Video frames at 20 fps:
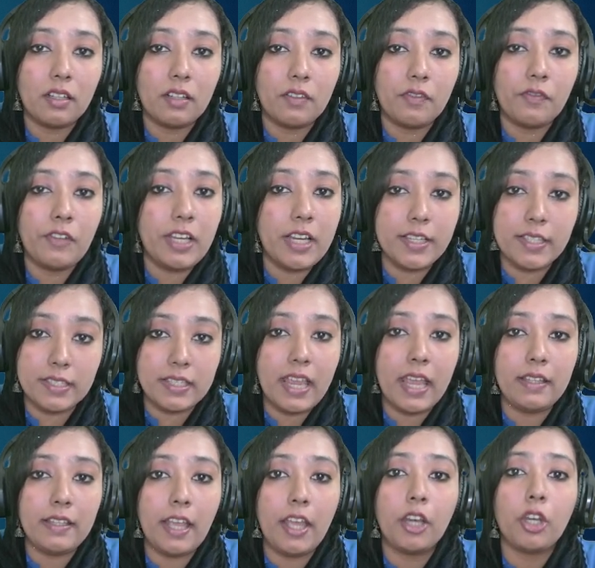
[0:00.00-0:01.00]
Will it stay
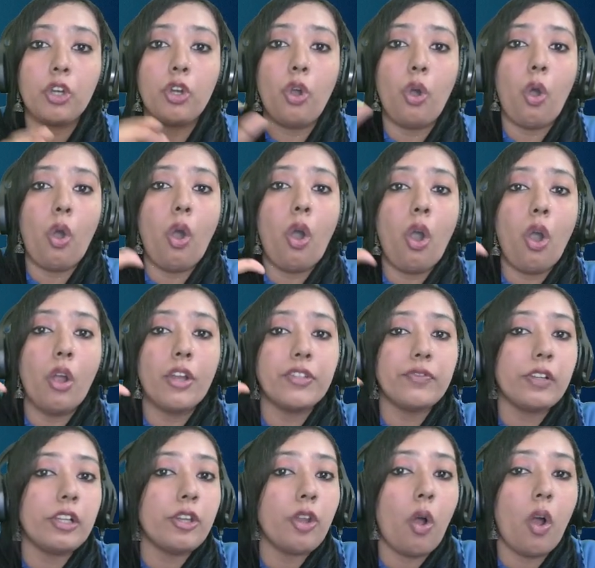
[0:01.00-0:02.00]
there? No, it
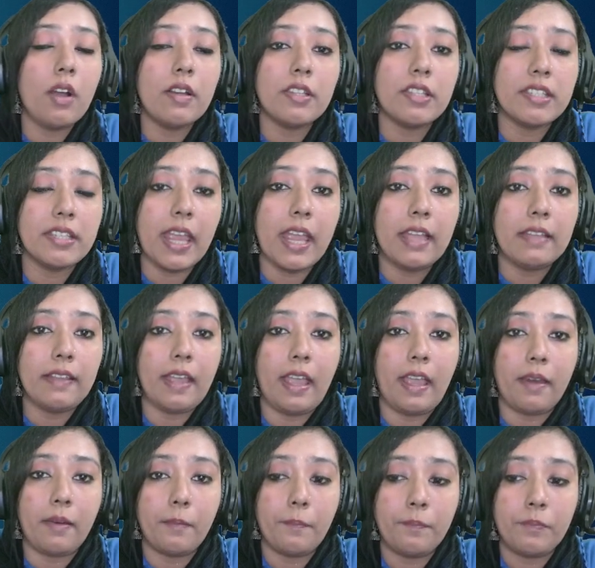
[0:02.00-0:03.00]
will not stay
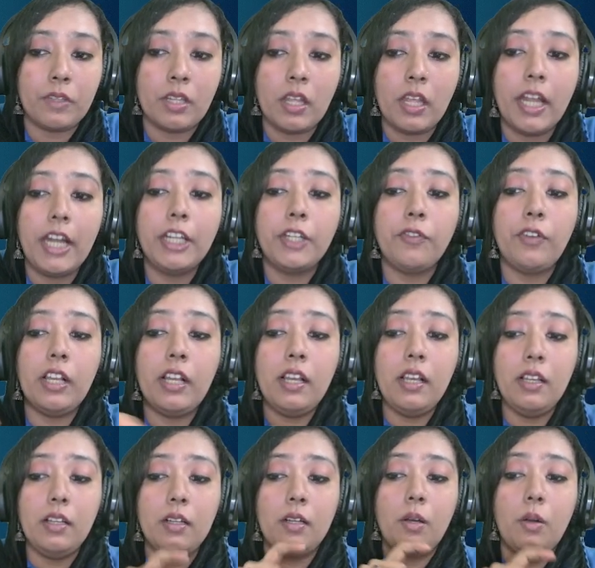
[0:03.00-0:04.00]
there. It will
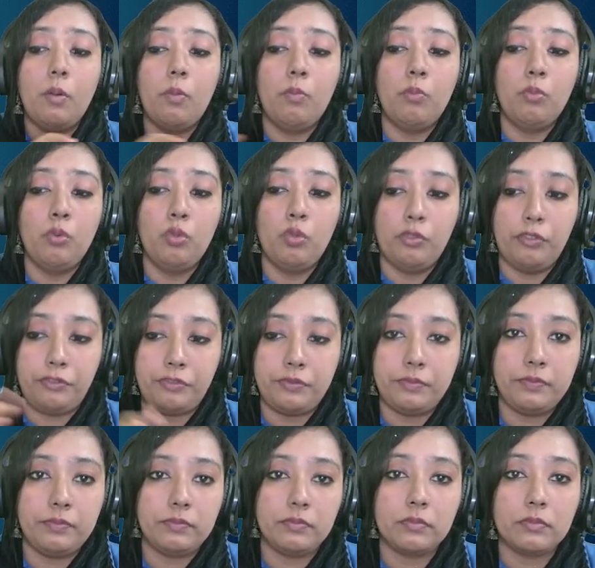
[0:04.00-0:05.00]
move.
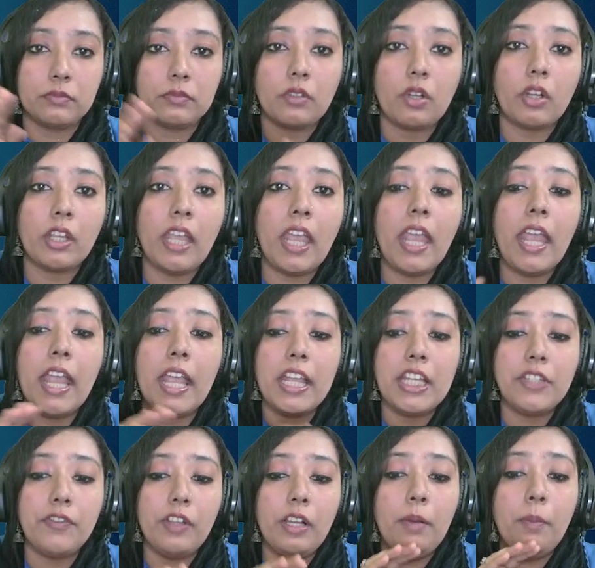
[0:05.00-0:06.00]
Okay,
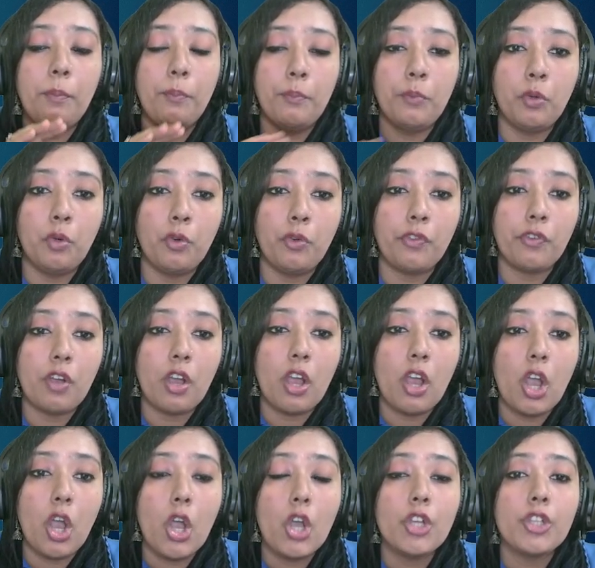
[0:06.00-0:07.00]
it will move.
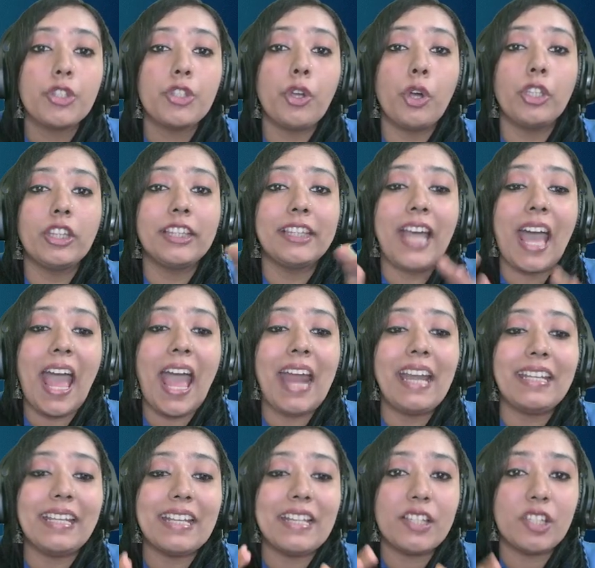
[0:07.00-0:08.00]
So
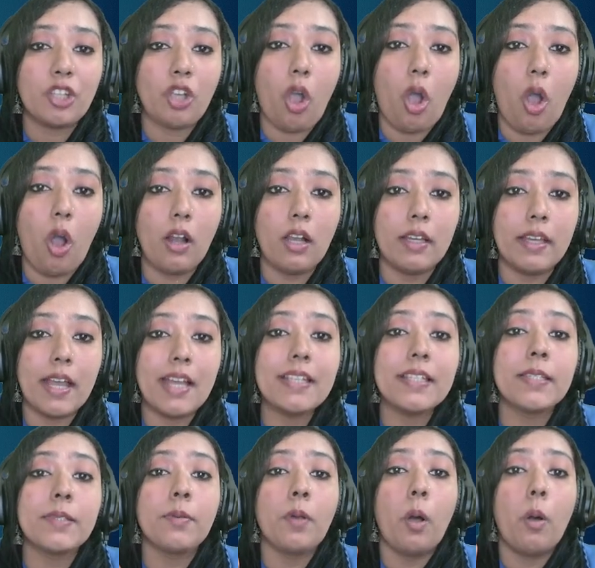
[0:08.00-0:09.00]
that is called
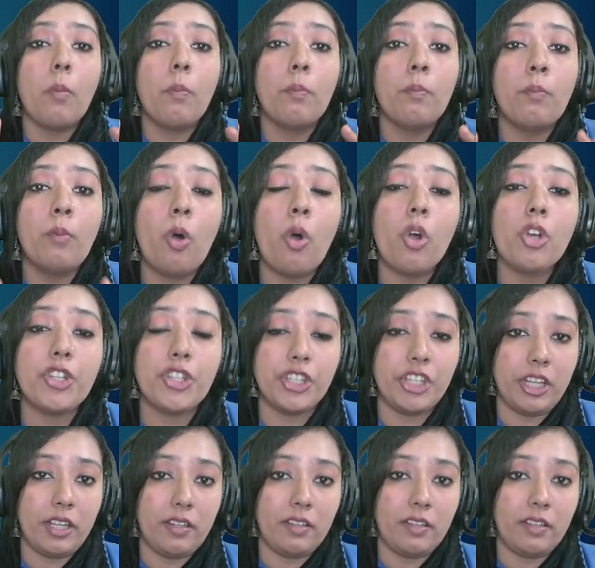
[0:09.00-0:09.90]
as motion.